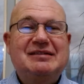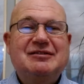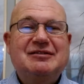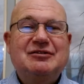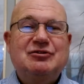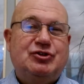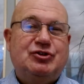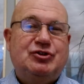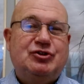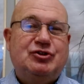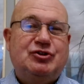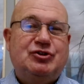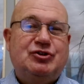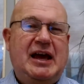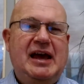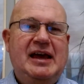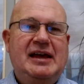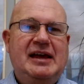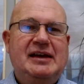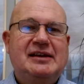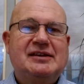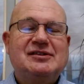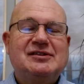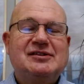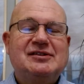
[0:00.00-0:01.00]

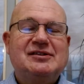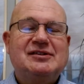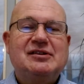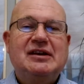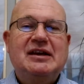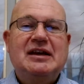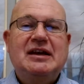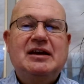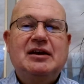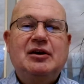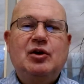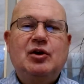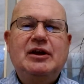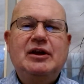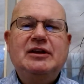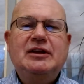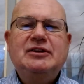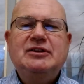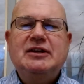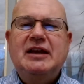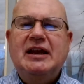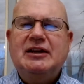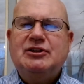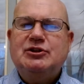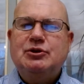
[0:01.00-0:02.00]
shares,
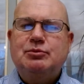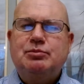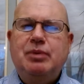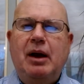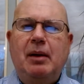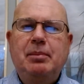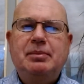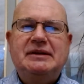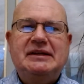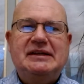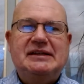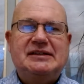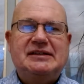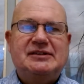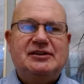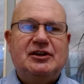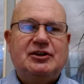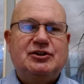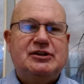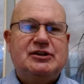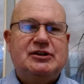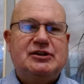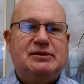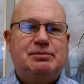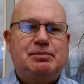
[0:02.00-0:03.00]
intellectual property such
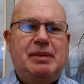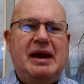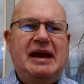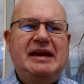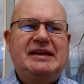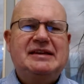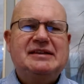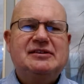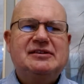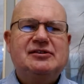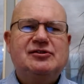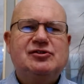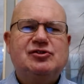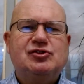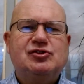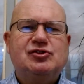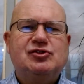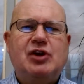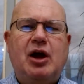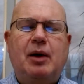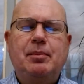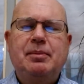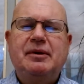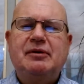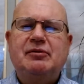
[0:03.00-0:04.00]
as patents,
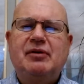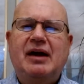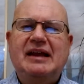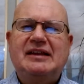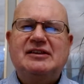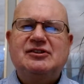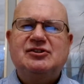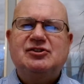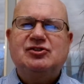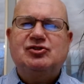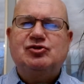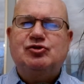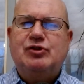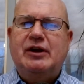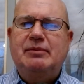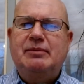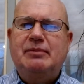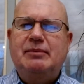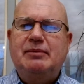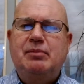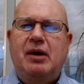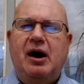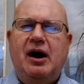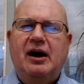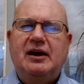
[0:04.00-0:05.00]
copyrights,
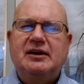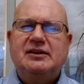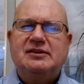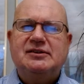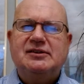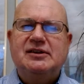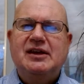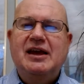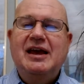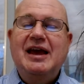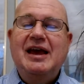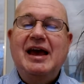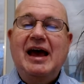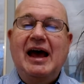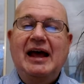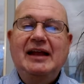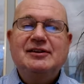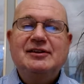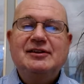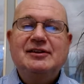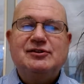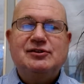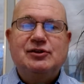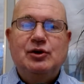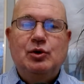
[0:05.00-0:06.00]
trademarks, and
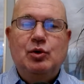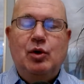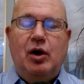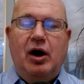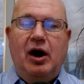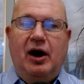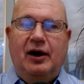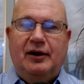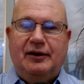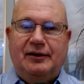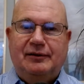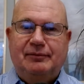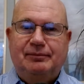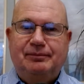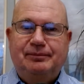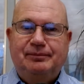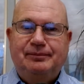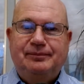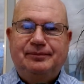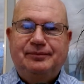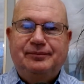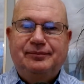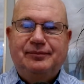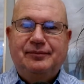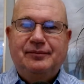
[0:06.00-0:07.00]
so on.
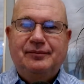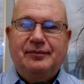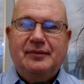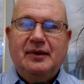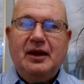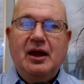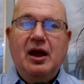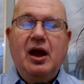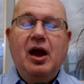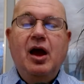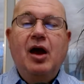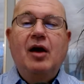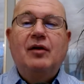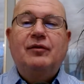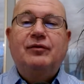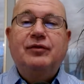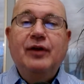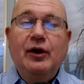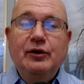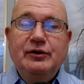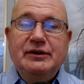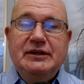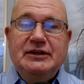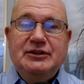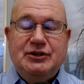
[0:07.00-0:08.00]

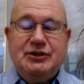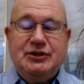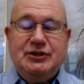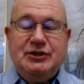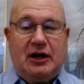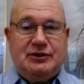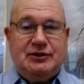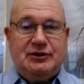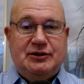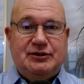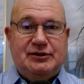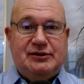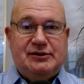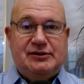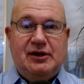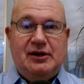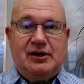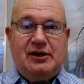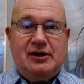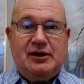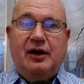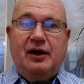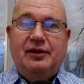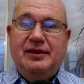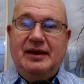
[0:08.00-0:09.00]
Floating charges,
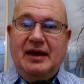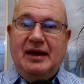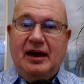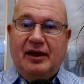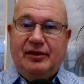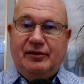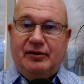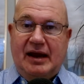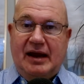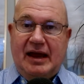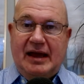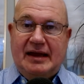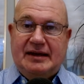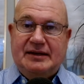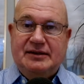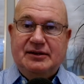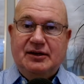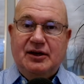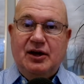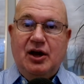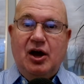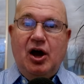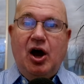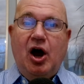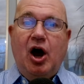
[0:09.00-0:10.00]
on the other hand,
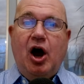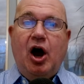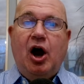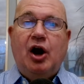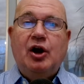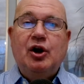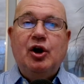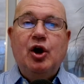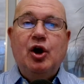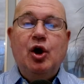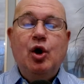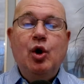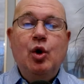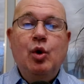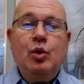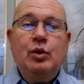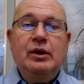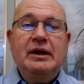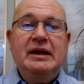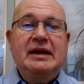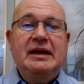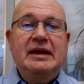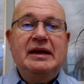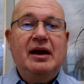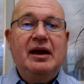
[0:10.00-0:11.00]
are
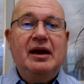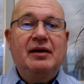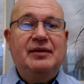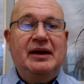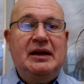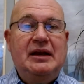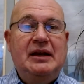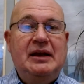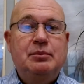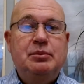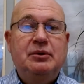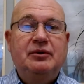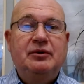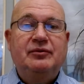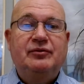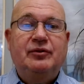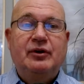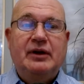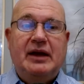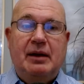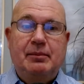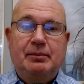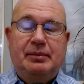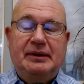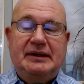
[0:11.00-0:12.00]
only available for
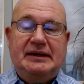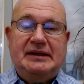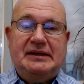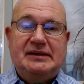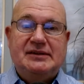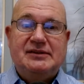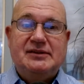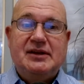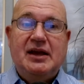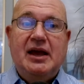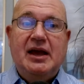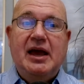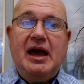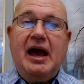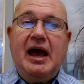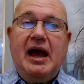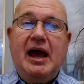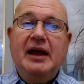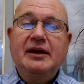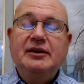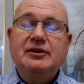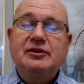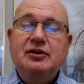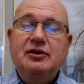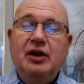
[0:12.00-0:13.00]
companies
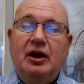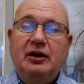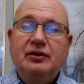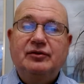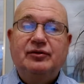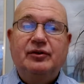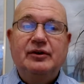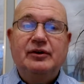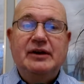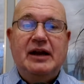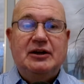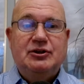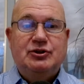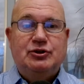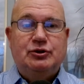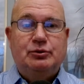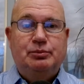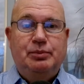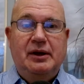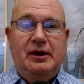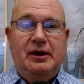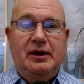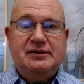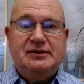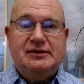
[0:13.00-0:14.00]
and not for natural
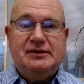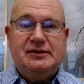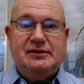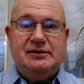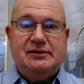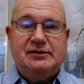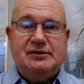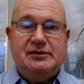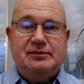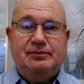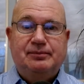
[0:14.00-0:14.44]
persons.